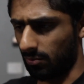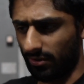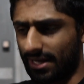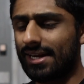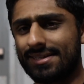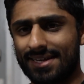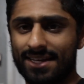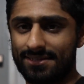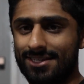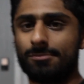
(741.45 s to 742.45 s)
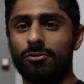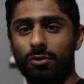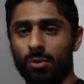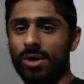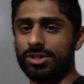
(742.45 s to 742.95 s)
We'll get a second seat
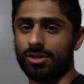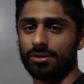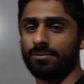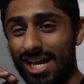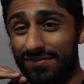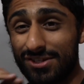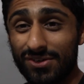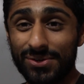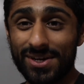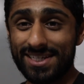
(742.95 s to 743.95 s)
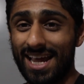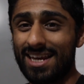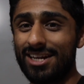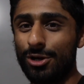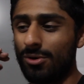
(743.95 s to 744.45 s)
before winter. If this video has
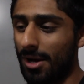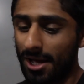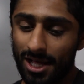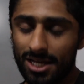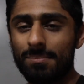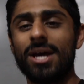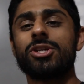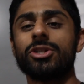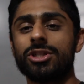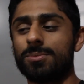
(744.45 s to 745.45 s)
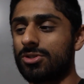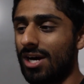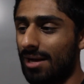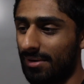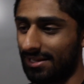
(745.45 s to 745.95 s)
aided you, make sure to
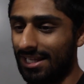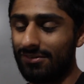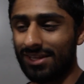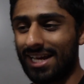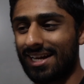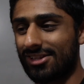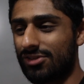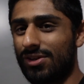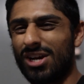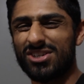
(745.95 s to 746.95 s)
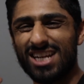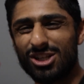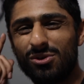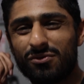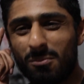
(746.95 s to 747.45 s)
subscribe, leave a like on this video. Stay
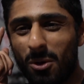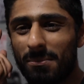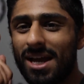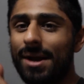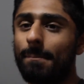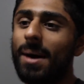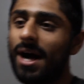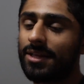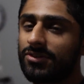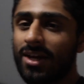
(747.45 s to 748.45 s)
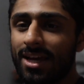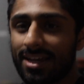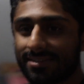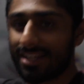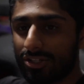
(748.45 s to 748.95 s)
tuned for more Miata mods.
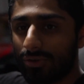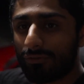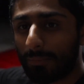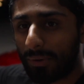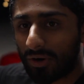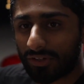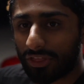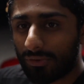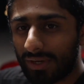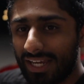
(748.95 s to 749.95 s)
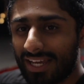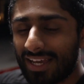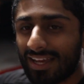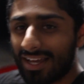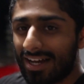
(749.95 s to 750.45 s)
Stay tuned for part 3
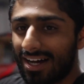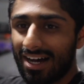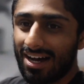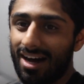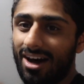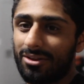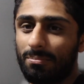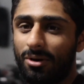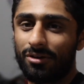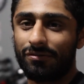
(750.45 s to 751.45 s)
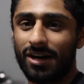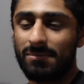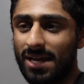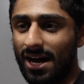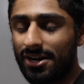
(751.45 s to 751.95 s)
on the Barn
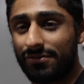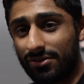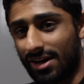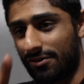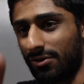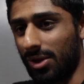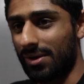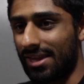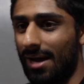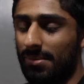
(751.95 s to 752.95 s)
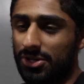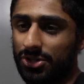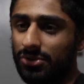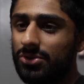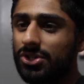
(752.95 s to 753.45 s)
Find Miata. If you're not following that, make
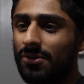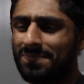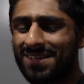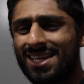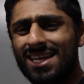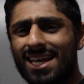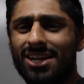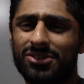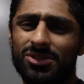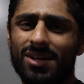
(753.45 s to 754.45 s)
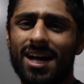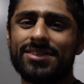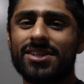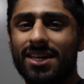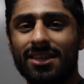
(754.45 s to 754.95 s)
sure you do so. And I'll see you
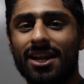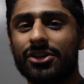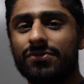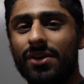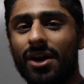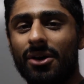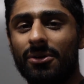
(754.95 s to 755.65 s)
guys in the next video.